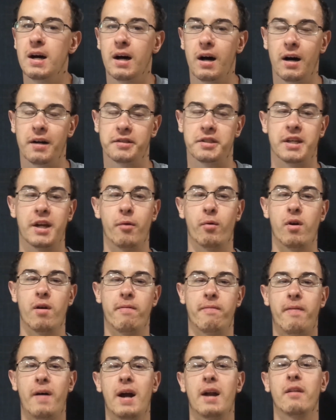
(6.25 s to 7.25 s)
Uh, today we are
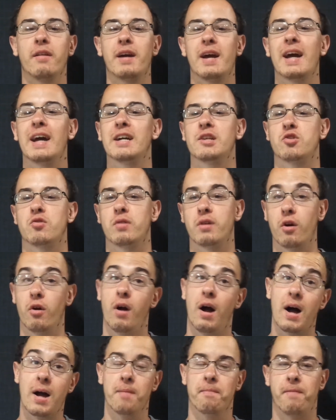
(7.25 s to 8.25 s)
finally answering, or
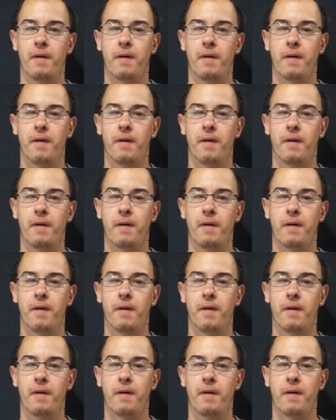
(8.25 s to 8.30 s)
I am